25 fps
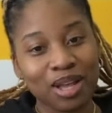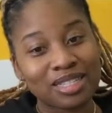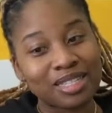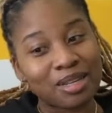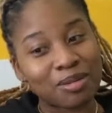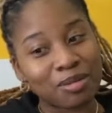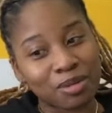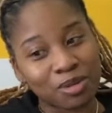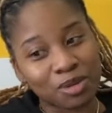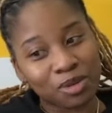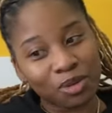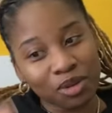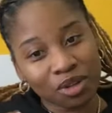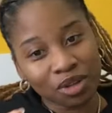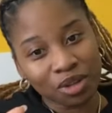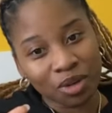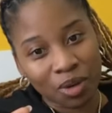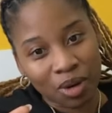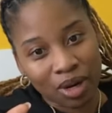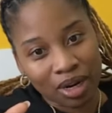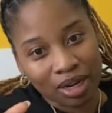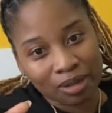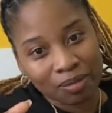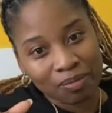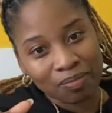I said, I'm going to do New
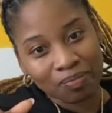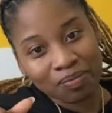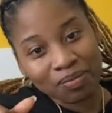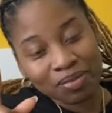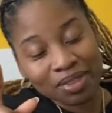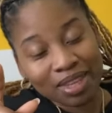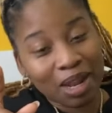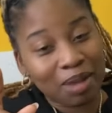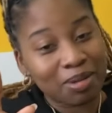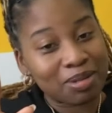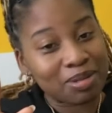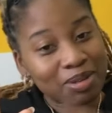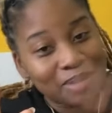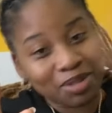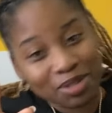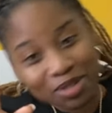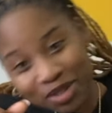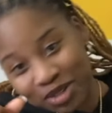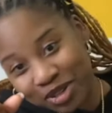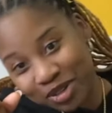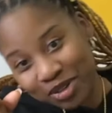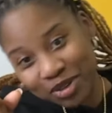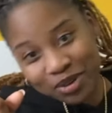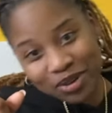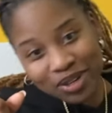York, then I was going
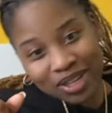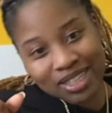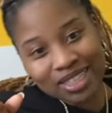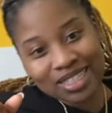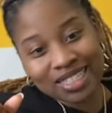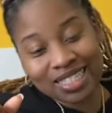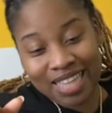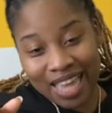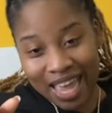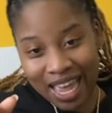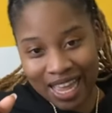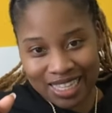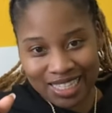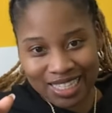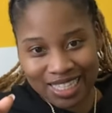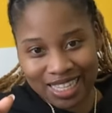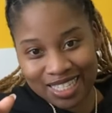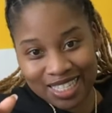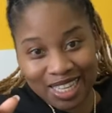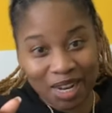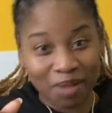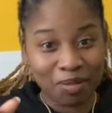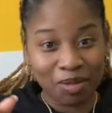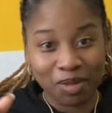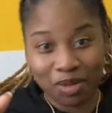to do
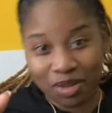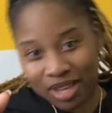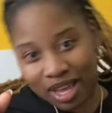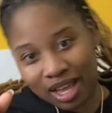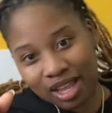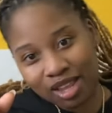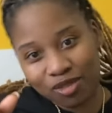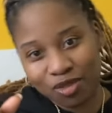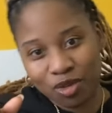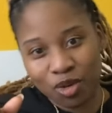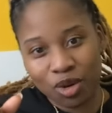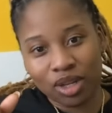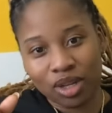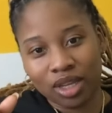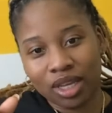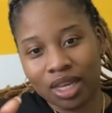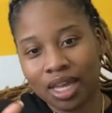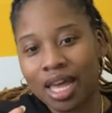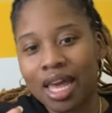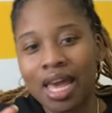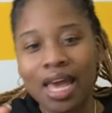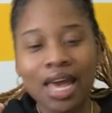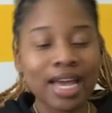Texas, and I'm going to do California.